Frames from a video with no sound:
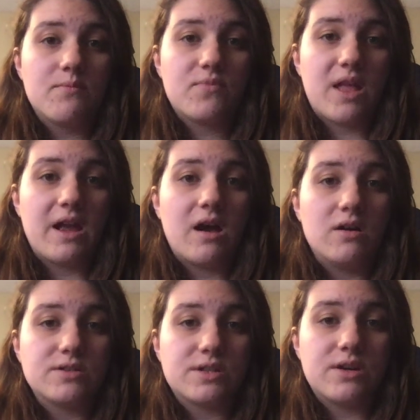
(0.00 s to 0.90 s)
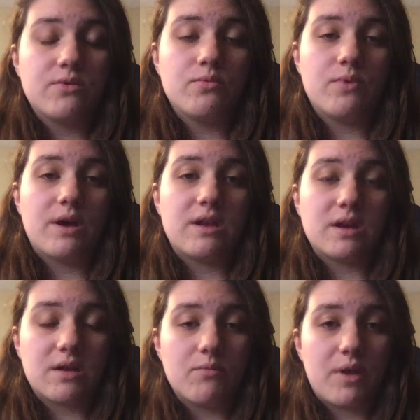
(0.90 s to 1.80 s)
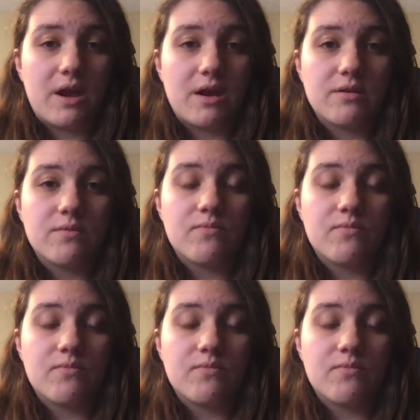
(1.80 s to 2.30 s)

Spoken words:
They also would compare